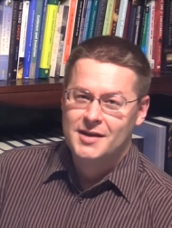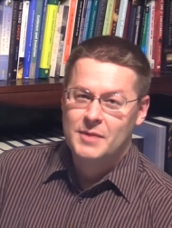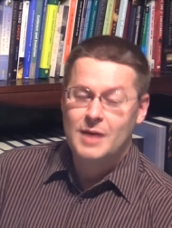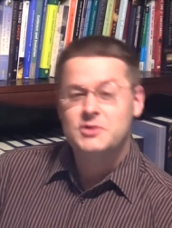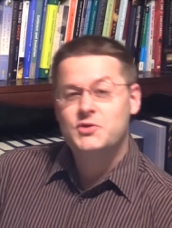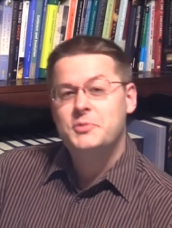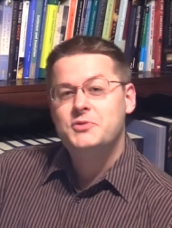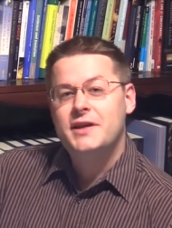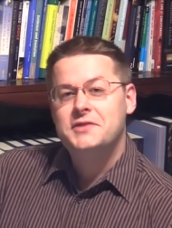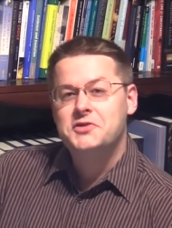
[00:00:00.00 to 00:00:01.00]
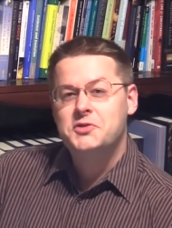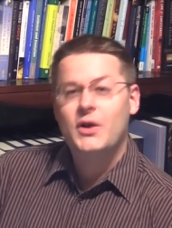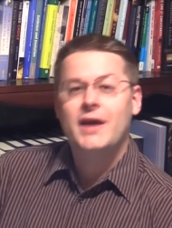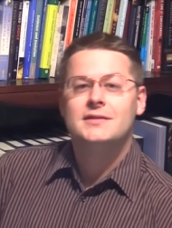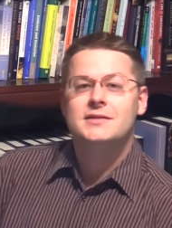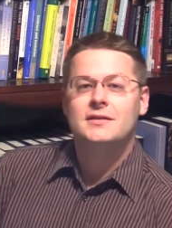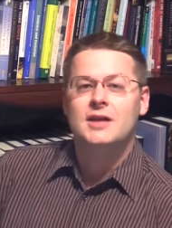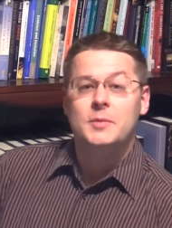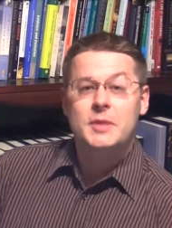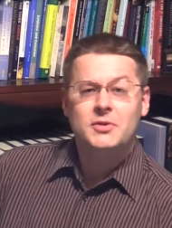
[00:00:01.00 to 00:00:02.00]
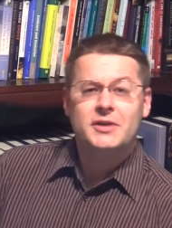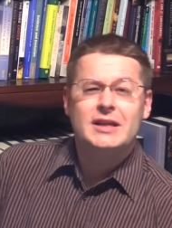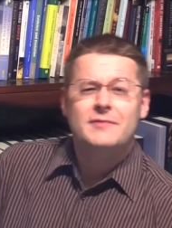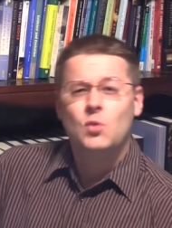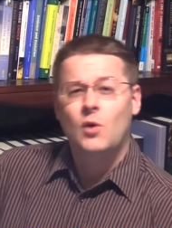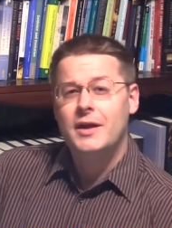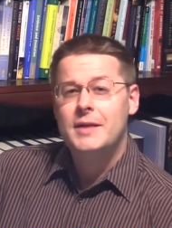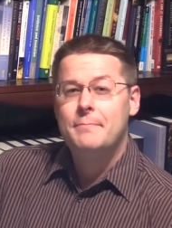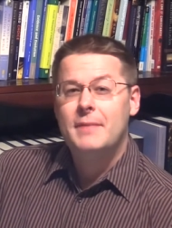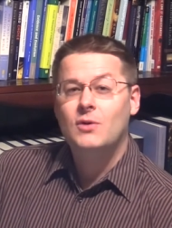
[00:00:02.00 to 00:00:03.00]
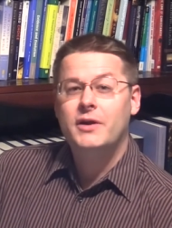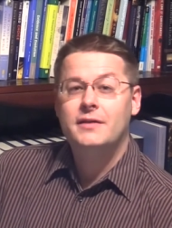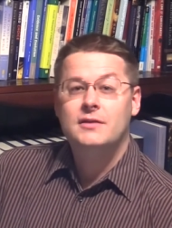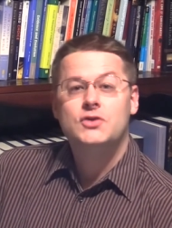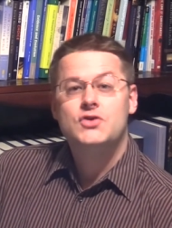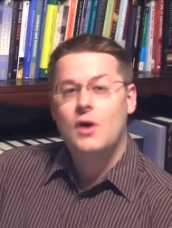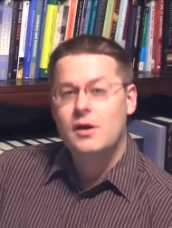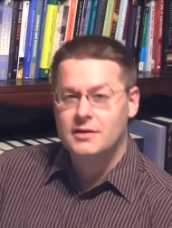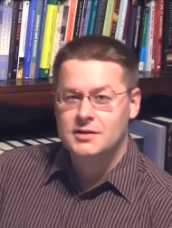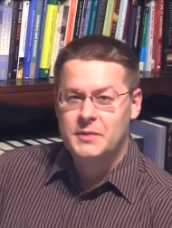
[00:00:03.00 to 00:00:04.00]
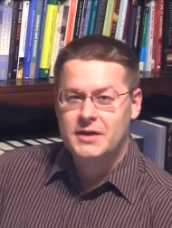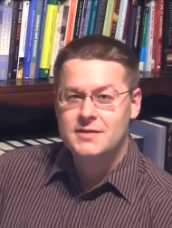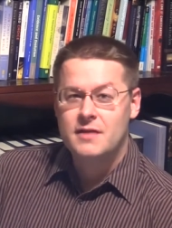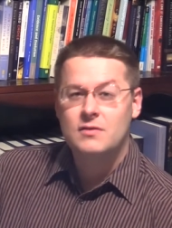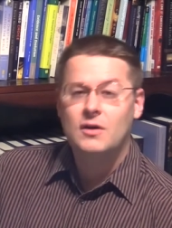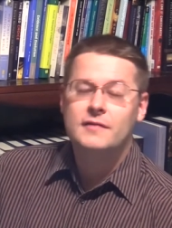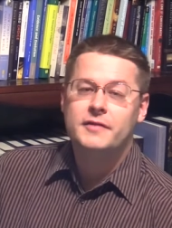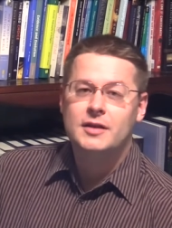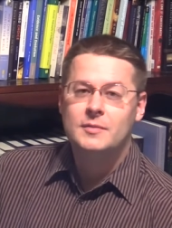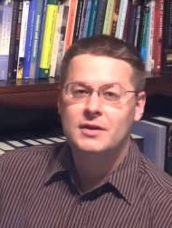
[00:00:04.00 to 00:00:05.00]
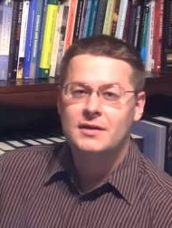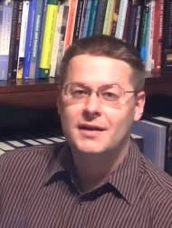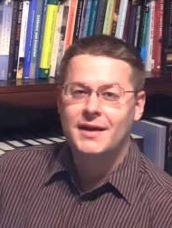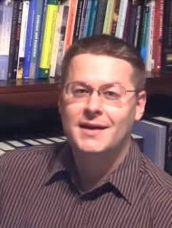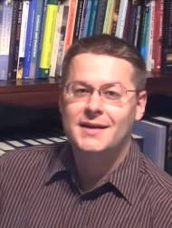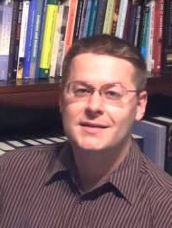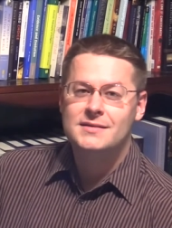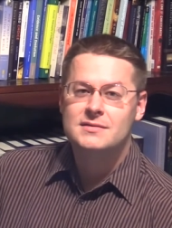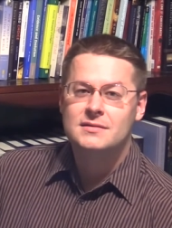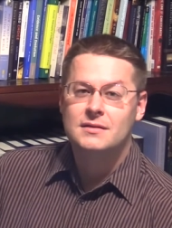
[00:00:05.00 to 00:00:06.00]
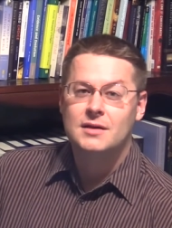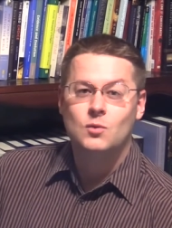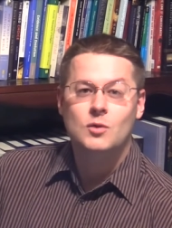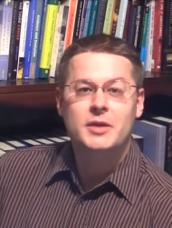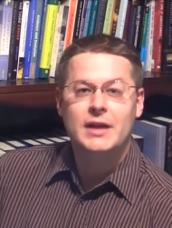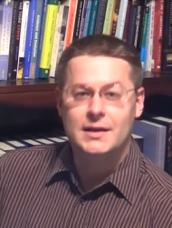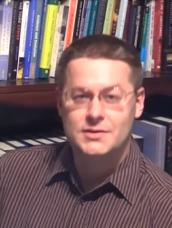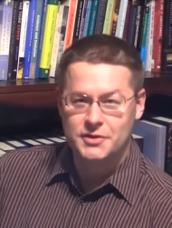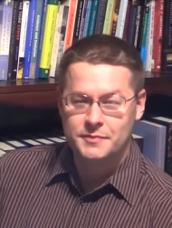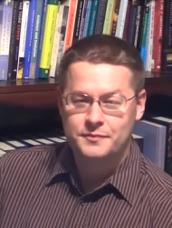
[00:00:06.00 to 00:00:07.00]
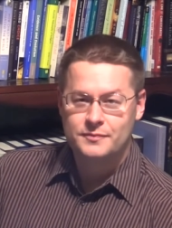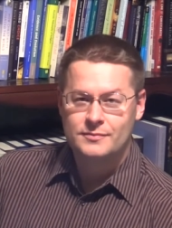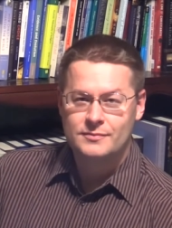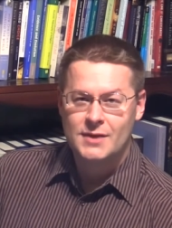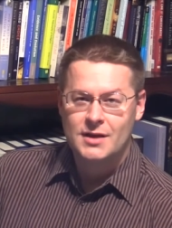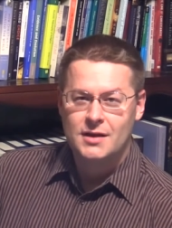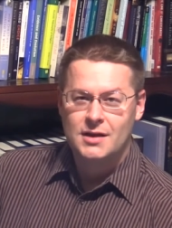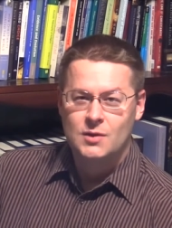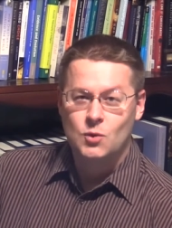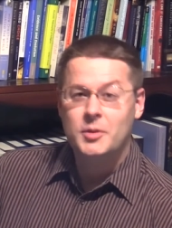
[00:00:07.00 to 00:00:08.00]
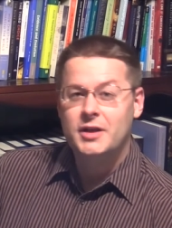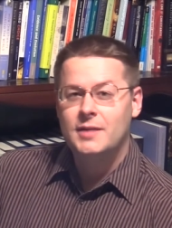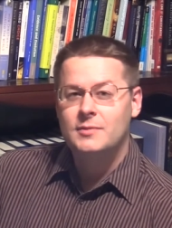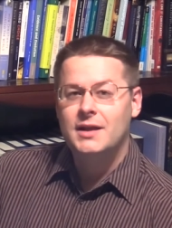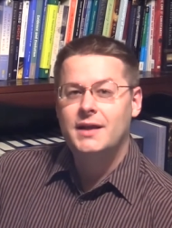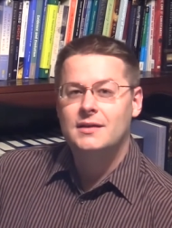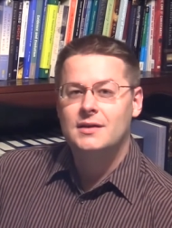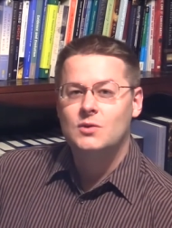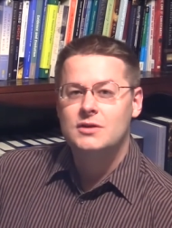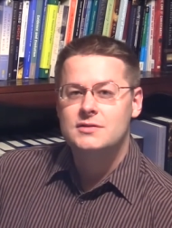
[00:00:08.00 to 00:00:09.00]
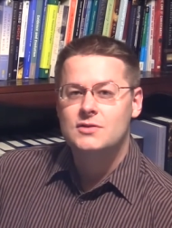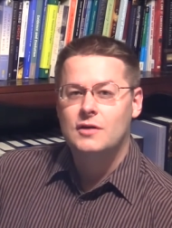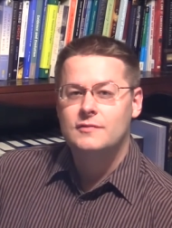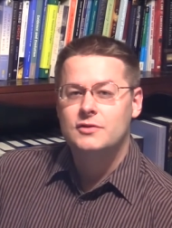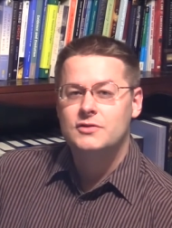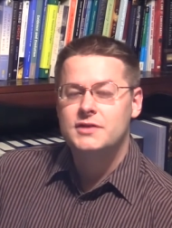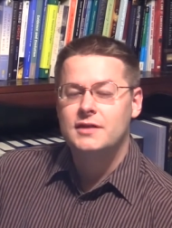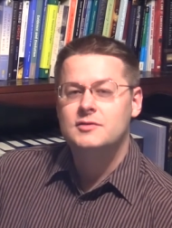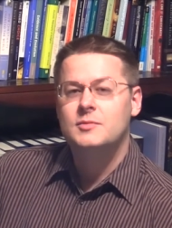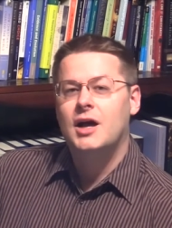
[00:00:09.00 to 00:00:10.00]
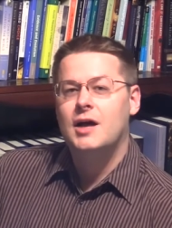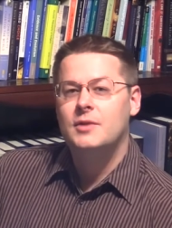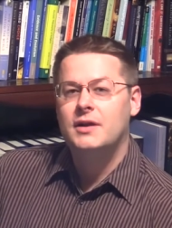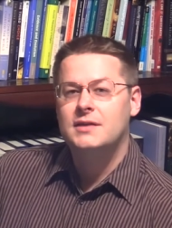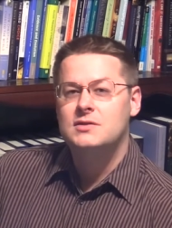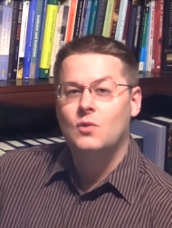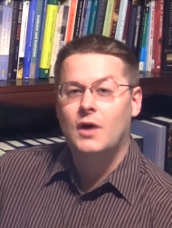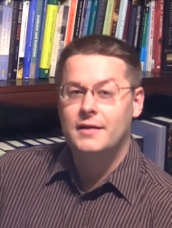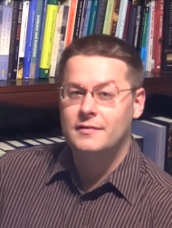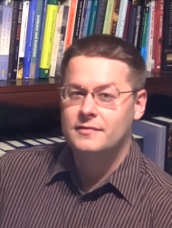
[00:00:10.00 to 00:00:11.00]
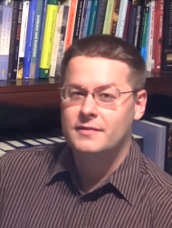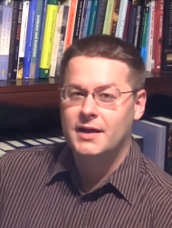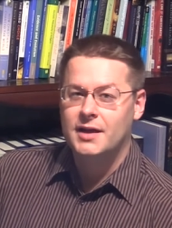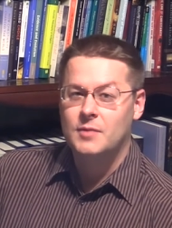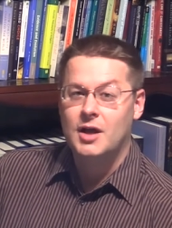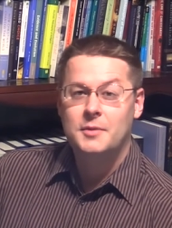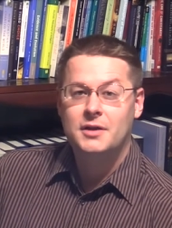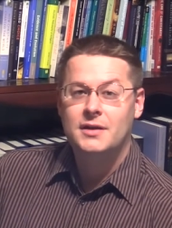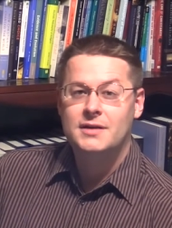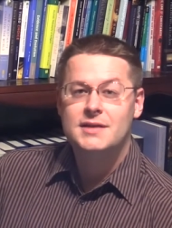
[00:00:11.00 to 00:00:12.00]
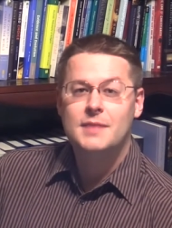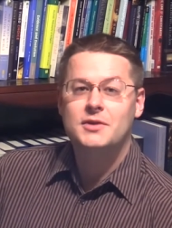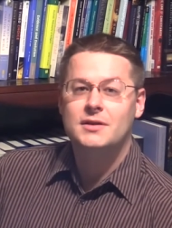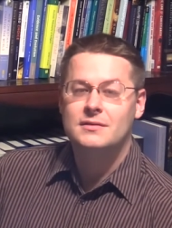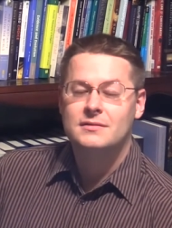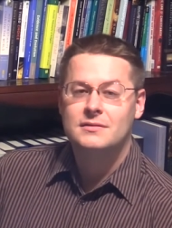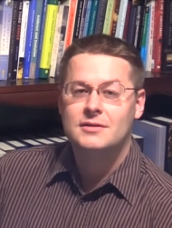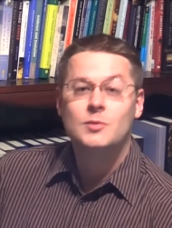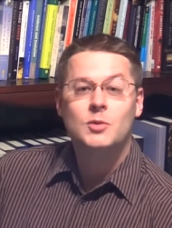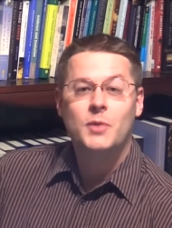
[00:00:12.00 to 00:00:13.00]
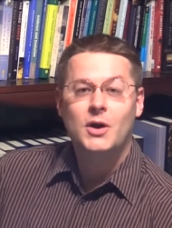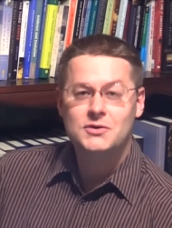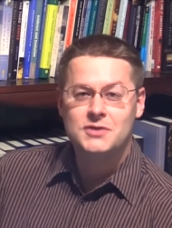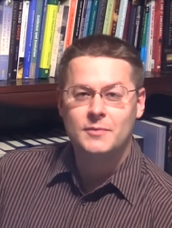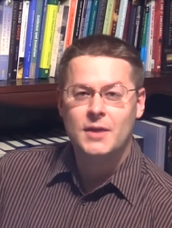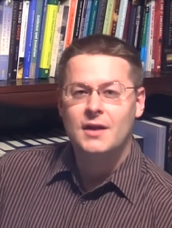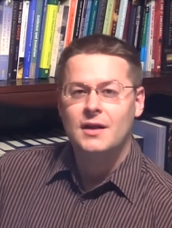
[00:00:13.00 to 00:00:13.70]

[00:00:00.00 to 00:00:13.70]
Muhammad's reputation spread until people didn't even want him marrying their daughters because they thought of him as a womanizer. A woman named Layla once offered herself to Muhammad as a wife, and Muhammad accepted her proposal.